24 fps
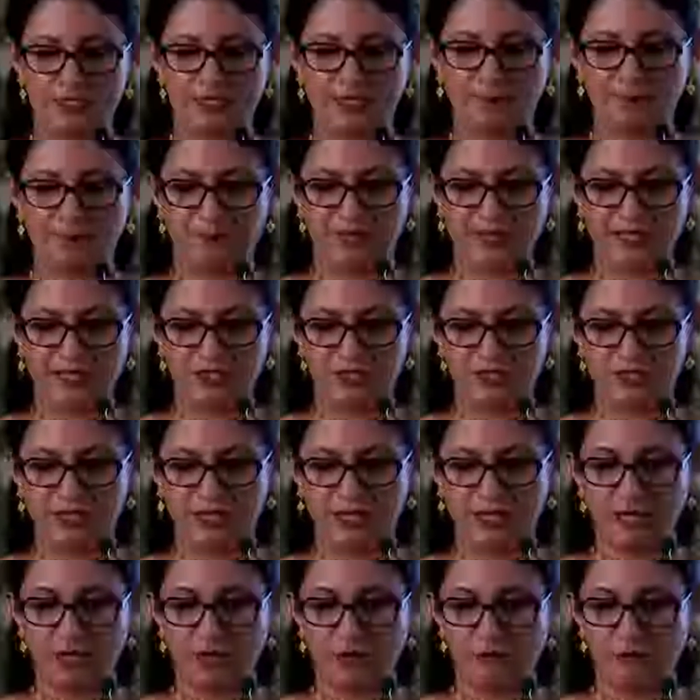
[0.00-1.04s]
a
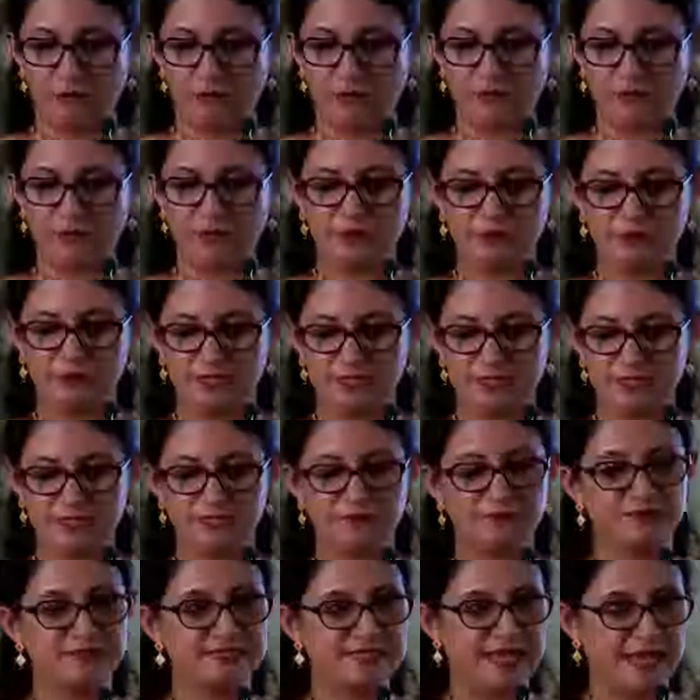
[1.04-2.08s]
PhD from University
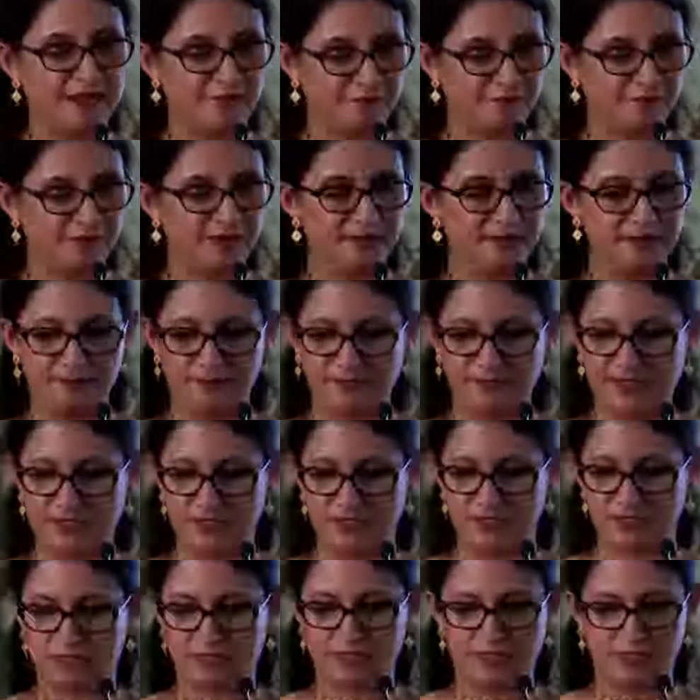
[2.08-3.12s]
of Salford,
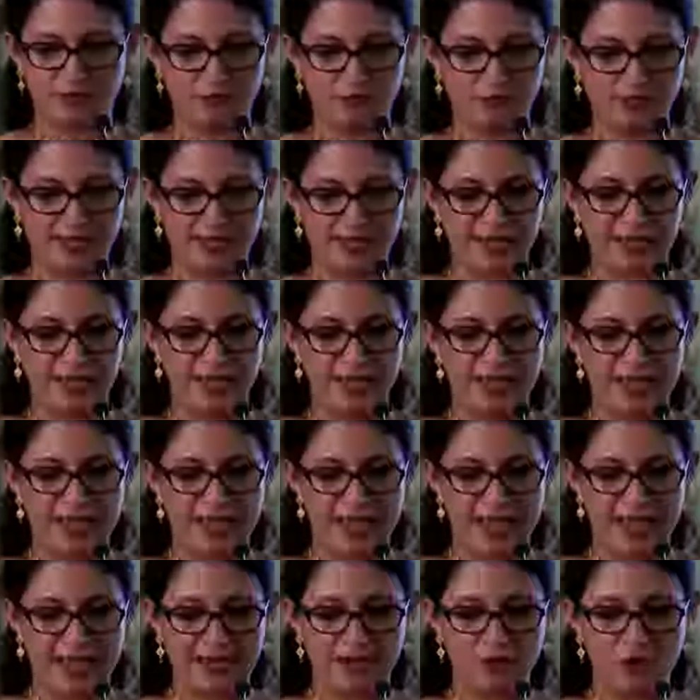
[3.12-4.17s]
Manchester, UK,
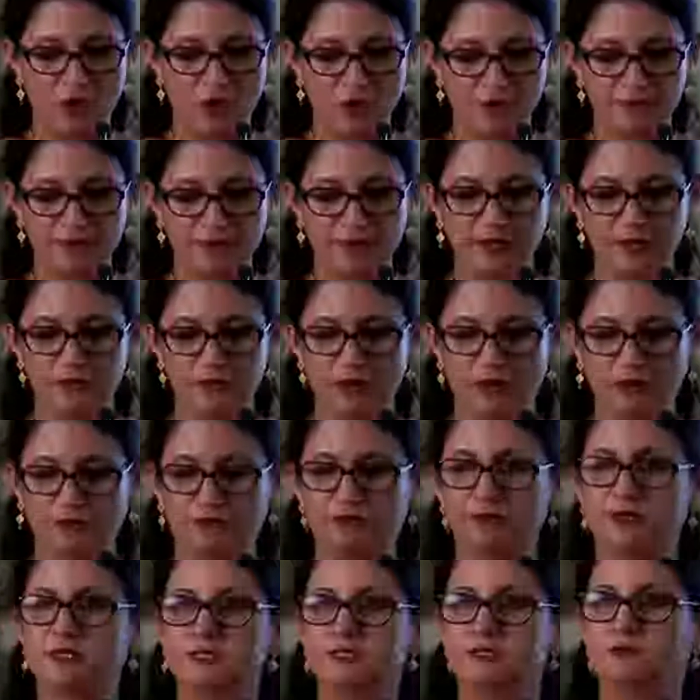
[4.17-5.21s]
and honorary
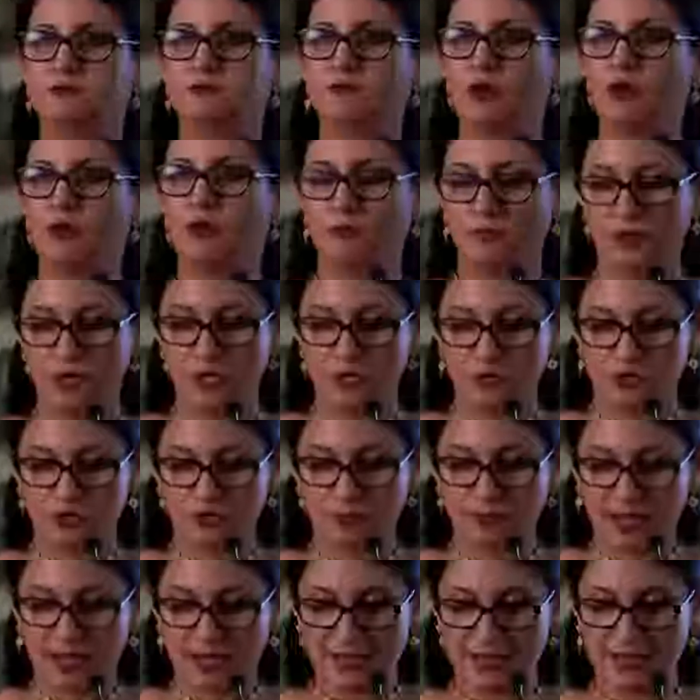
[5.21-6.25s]
doctorates from
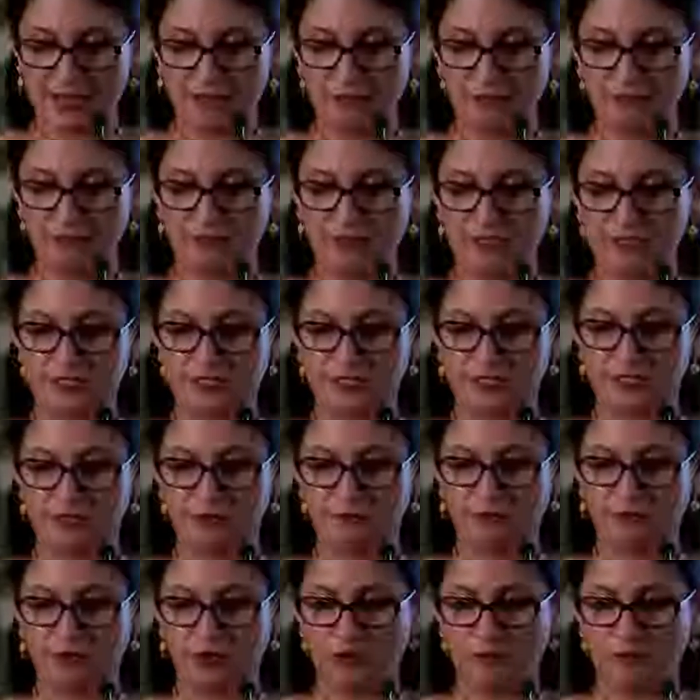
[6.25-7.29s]
Somalia University
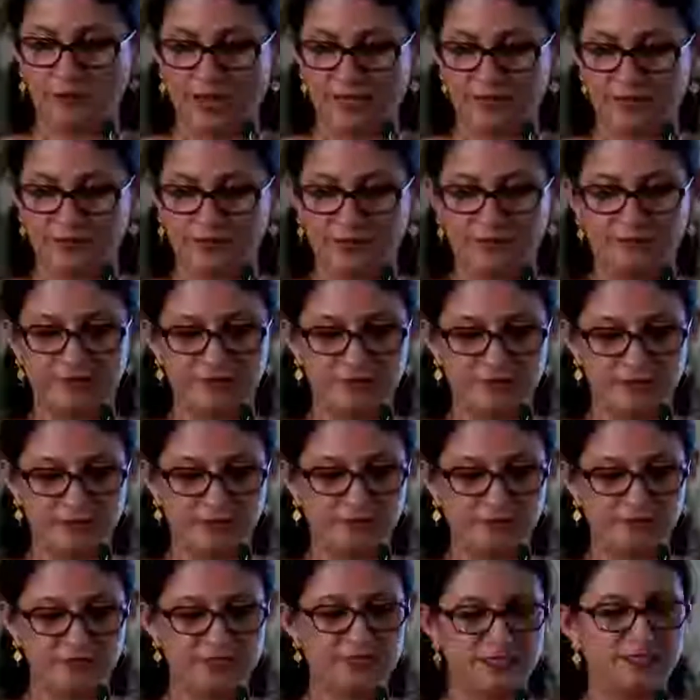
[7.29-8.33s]
for Humanitarian
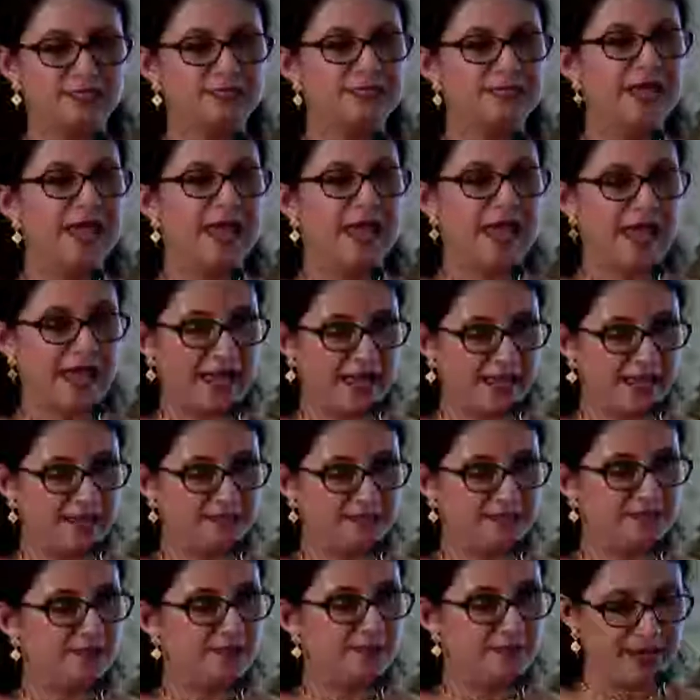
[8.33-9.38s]
Services
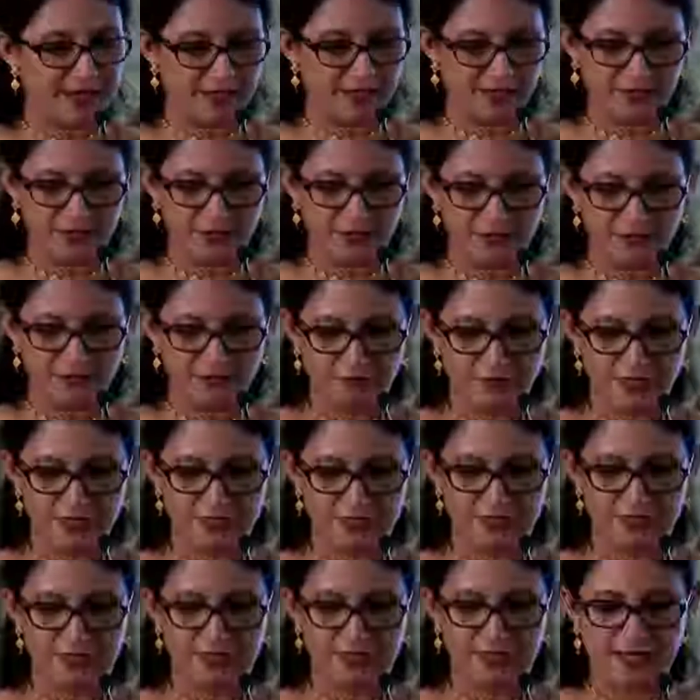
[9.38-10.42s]
and American
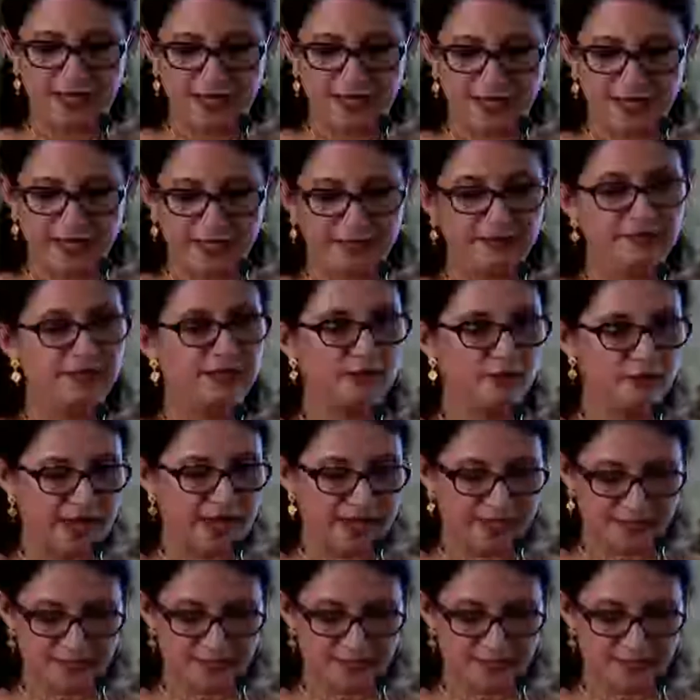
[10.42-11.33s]
University in the United